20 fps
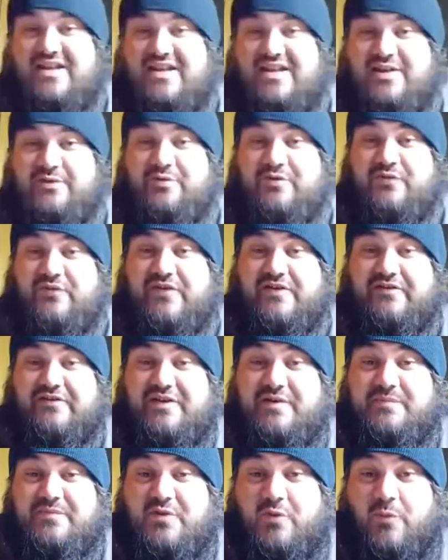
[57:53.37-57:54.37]
he was filling
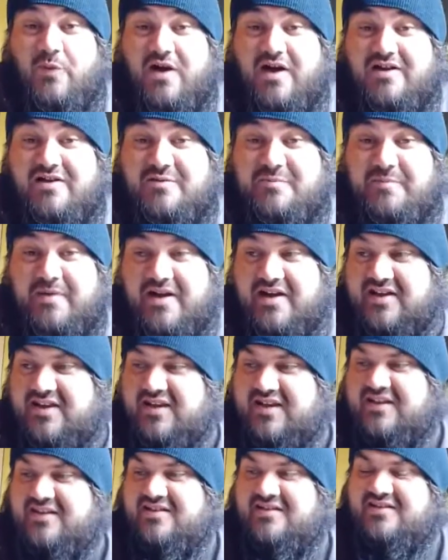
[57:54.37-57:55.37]
up the water
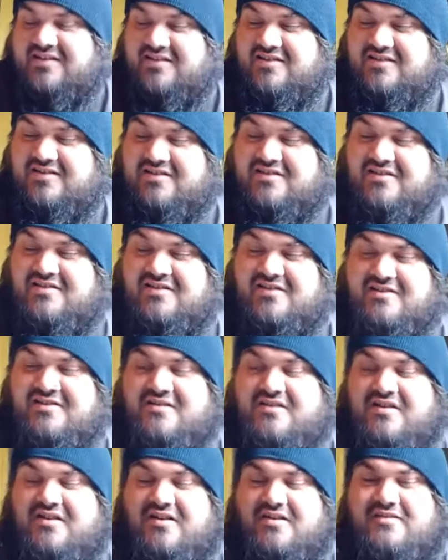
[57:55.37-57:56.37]
bucket.
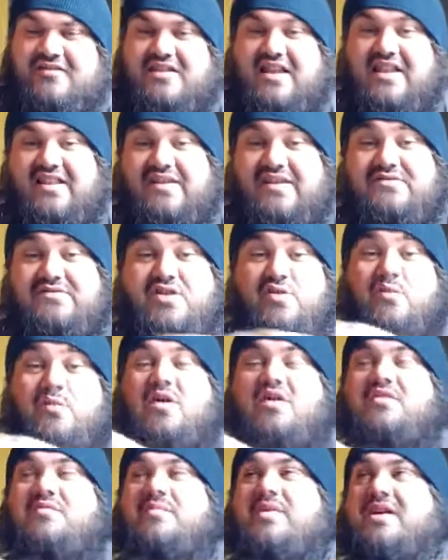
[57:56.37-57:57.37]
He leaves 2
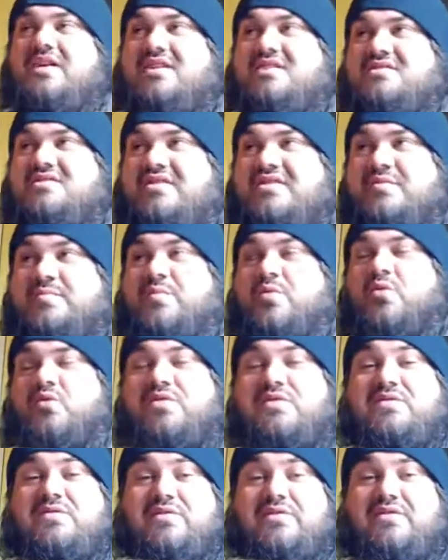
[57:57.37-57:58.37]
water buckets on the
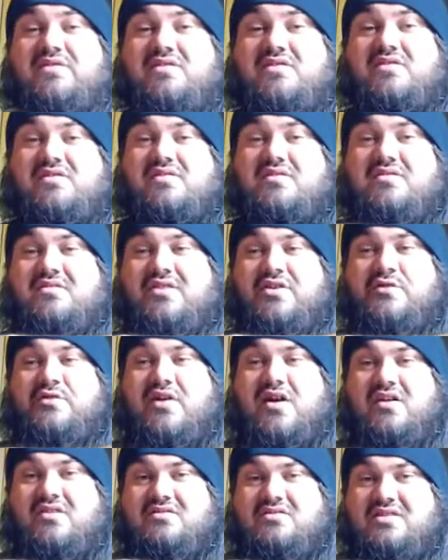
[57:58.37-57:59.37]
porch for the
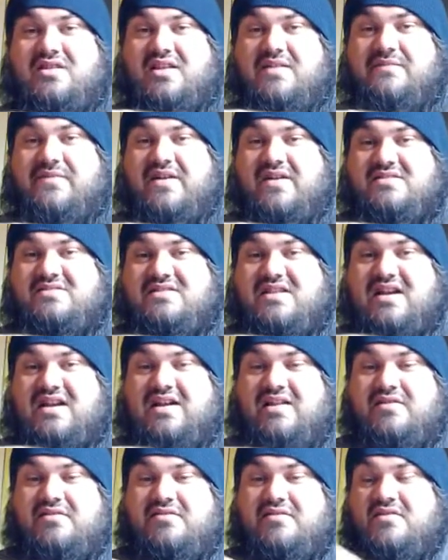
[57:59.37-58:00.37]
2 dogs that live
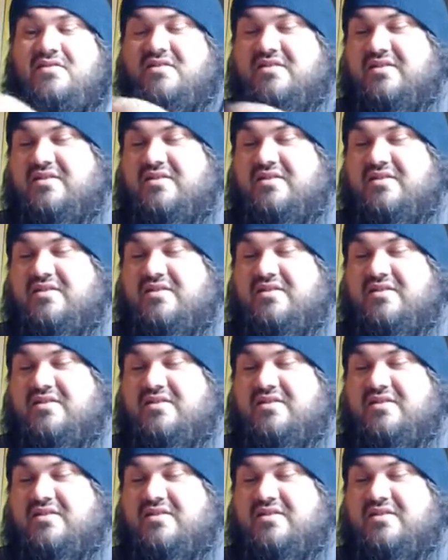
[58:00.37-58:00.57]
outside.